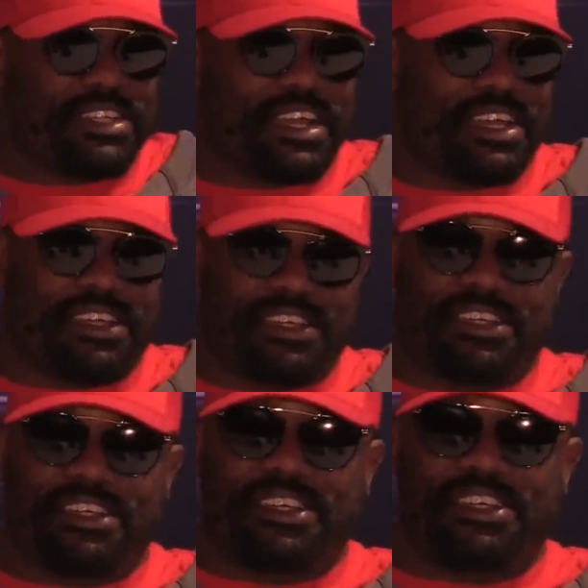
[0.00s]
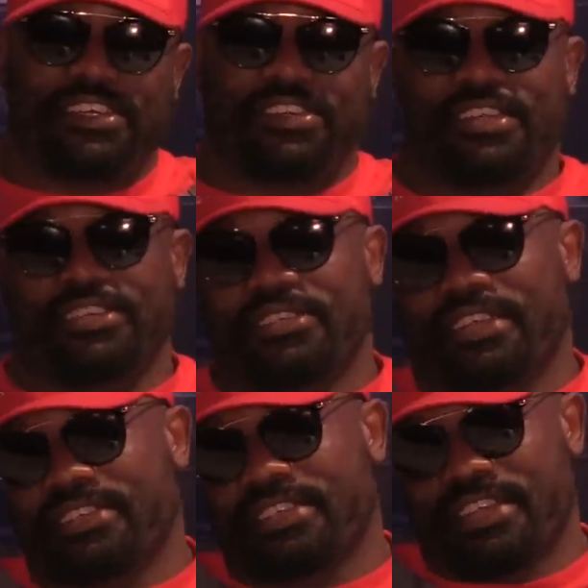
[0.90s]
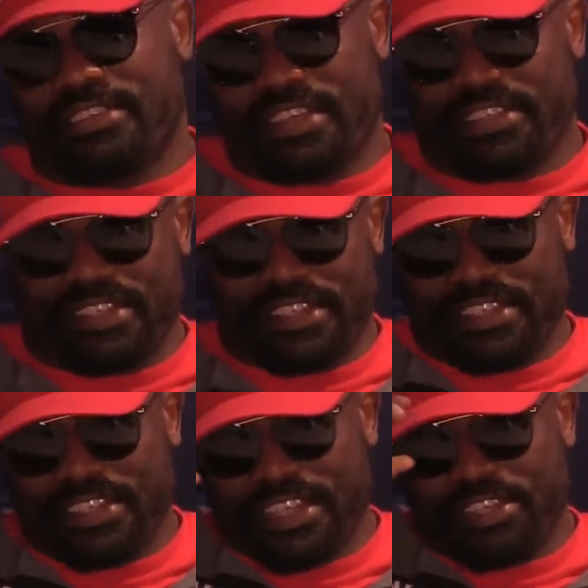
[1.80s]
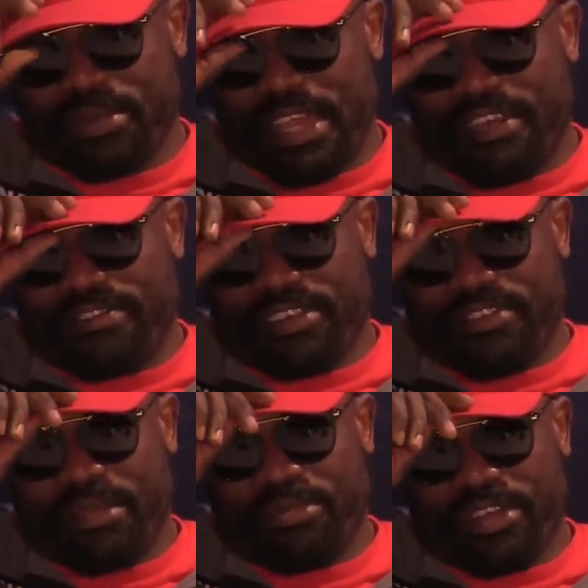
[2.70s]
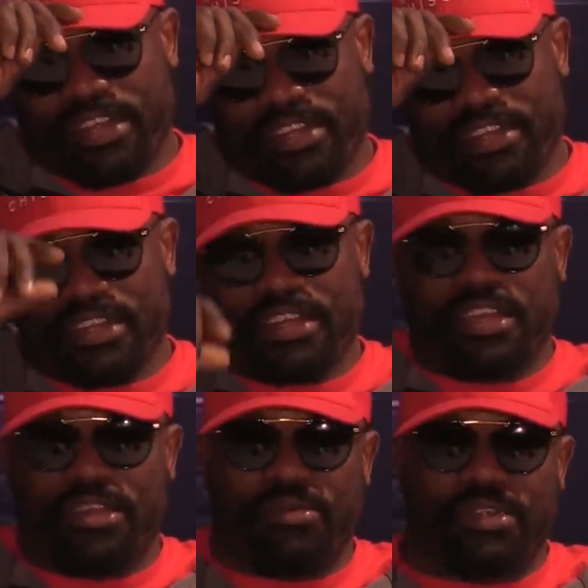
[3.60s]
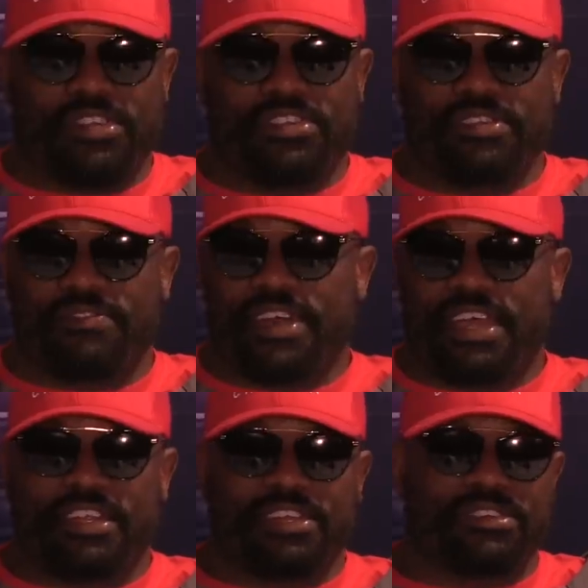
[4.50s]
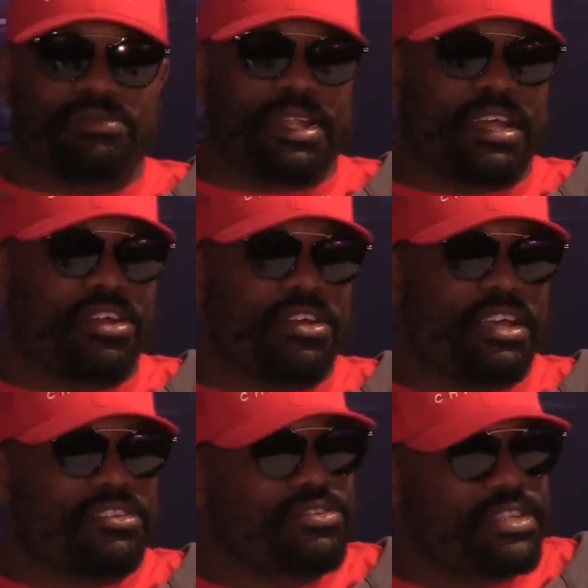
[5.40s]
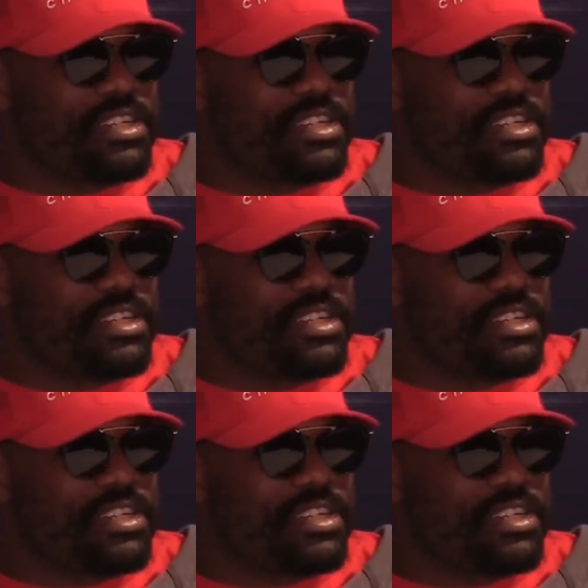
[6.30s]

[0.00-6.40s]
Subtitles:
retire. You know, that's a disease we have in Great Britain. When you see failure, you'd be like, oh, he has to